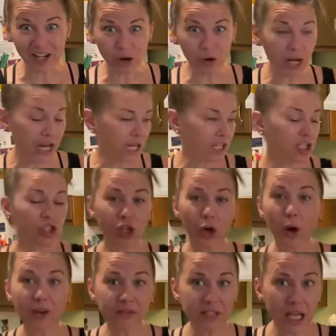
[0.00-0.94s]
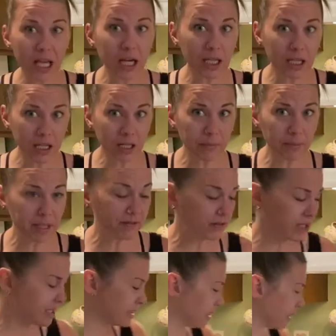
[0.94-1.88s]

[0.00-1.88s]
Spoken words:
Okay, so I've done a little bit of this